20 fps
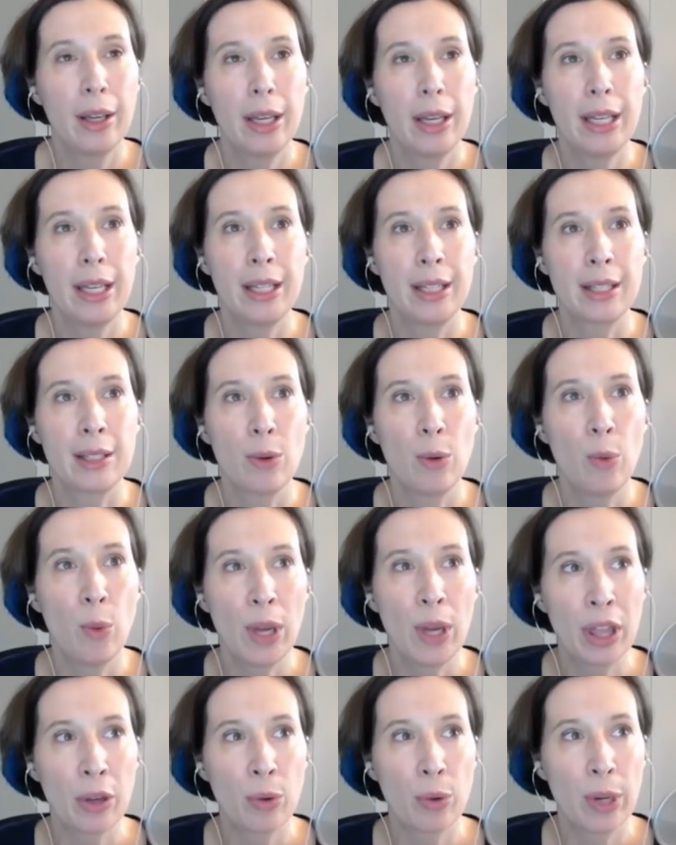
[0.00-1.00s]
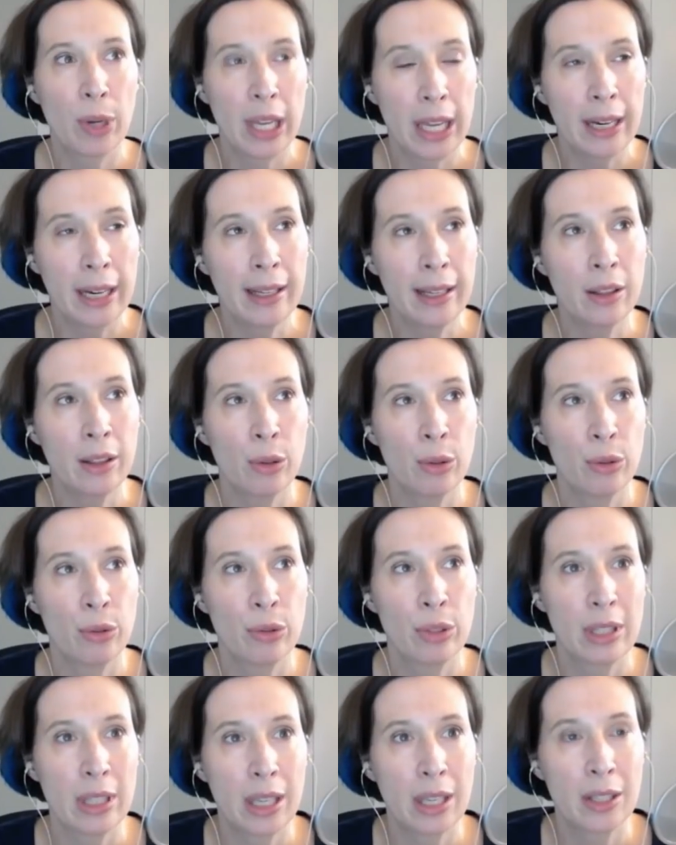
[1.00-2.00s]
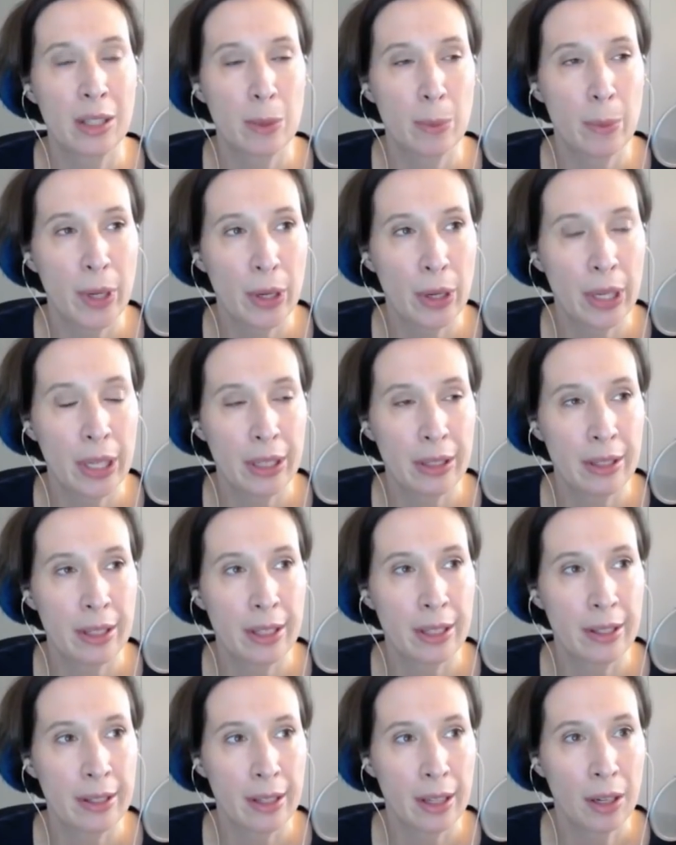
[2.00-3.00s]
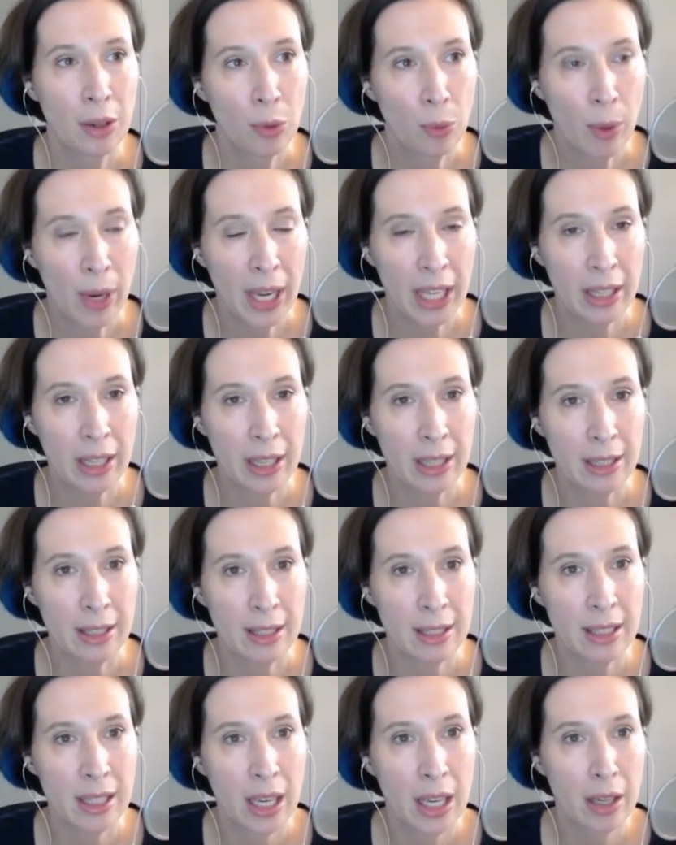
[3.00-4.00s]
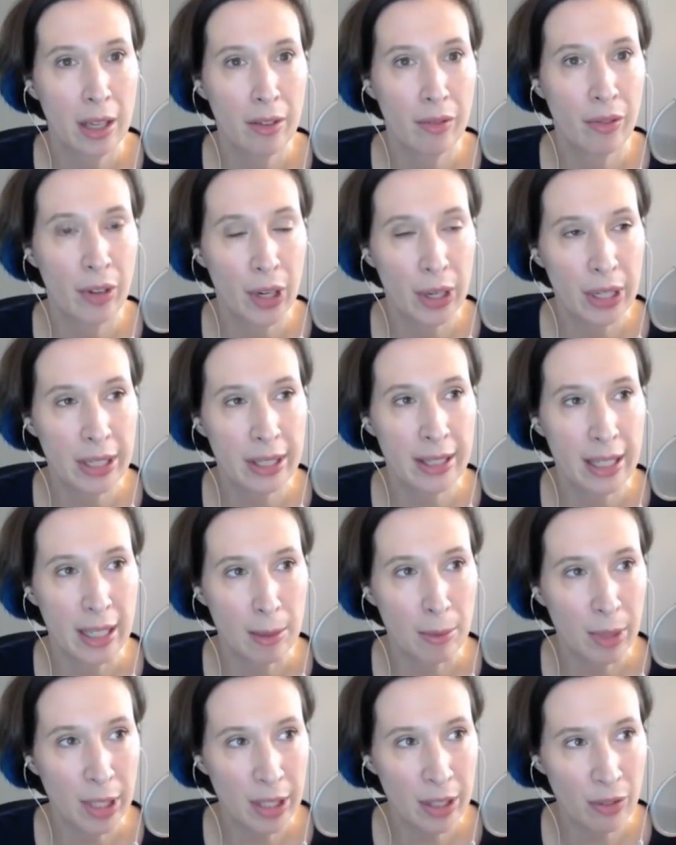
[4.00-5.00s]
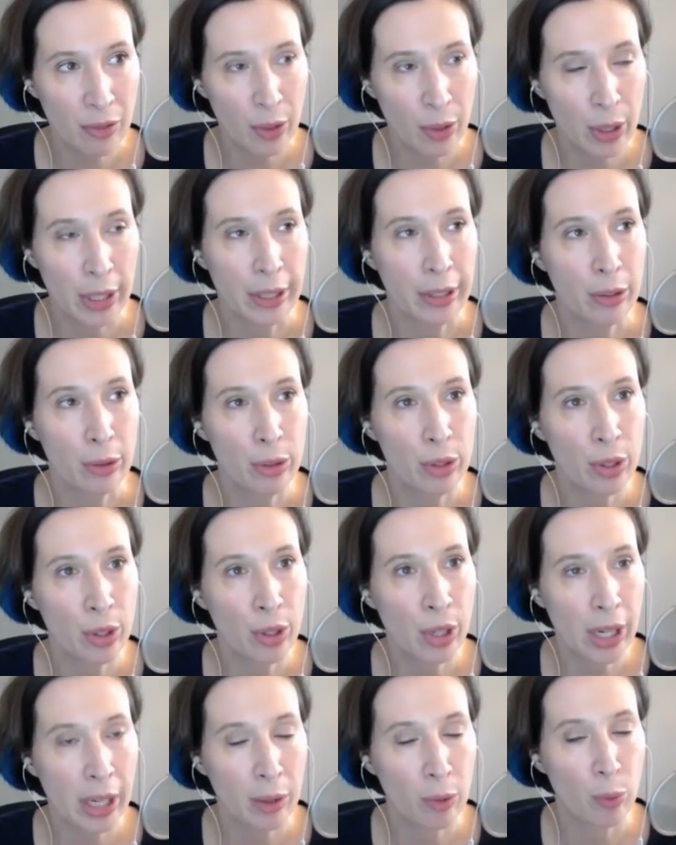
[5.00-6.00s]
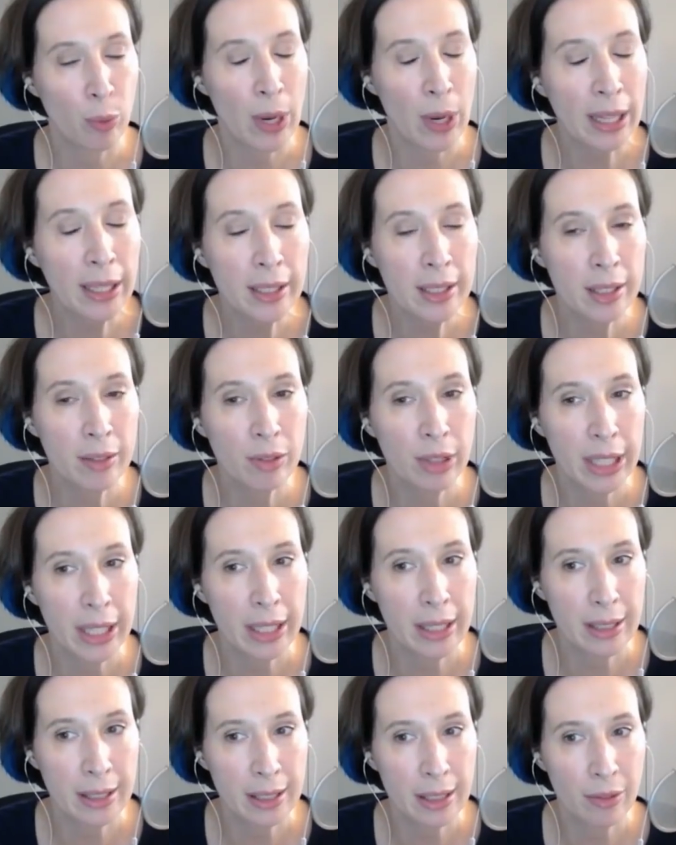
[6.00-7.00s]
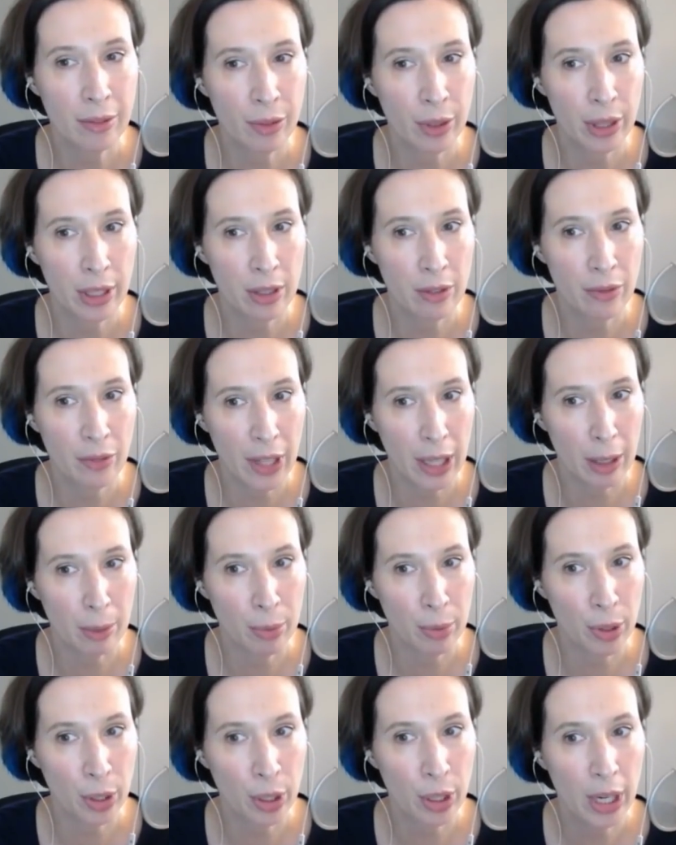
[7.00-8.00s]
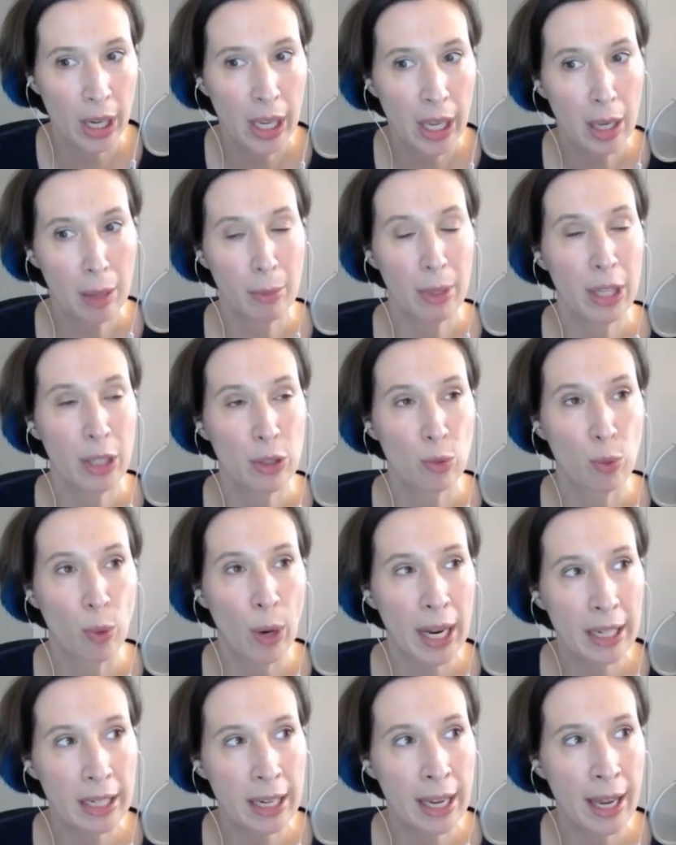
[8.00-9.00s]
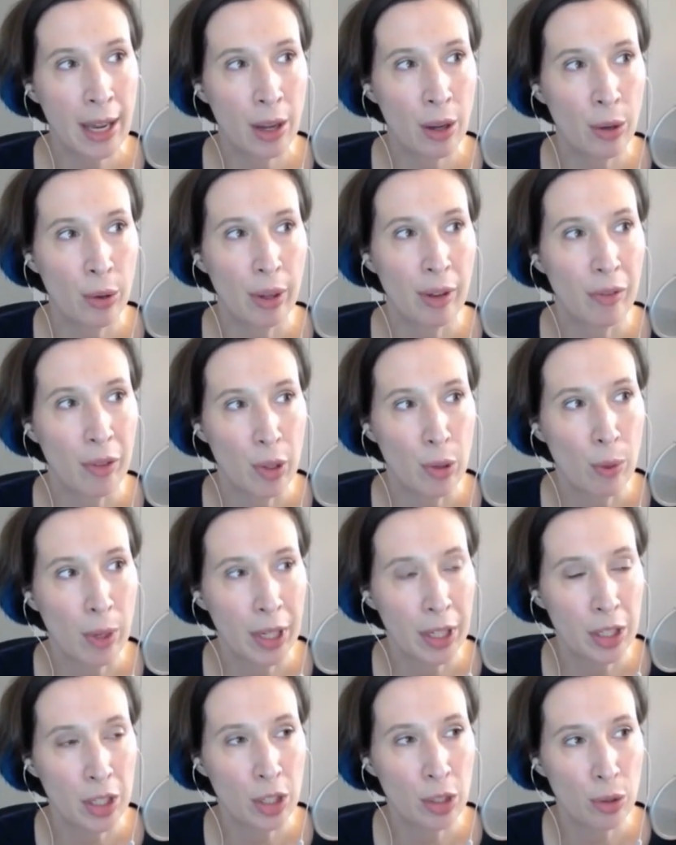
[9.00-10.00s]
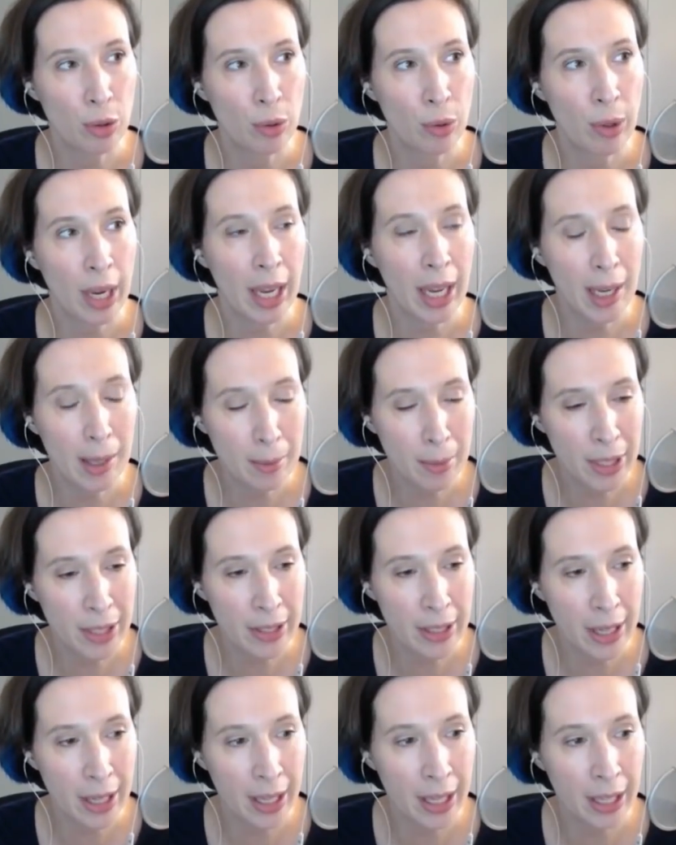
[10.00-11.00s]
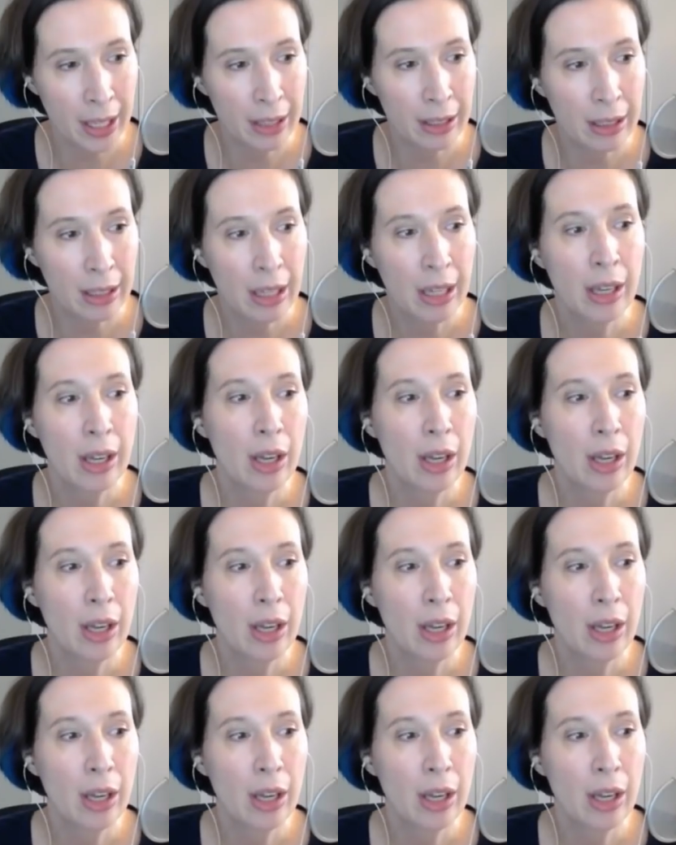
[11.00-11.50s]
It's with creating those experiences in a way that's very seamless for the user and relatively easy for the developer. Because right now, if you want to do Amazon,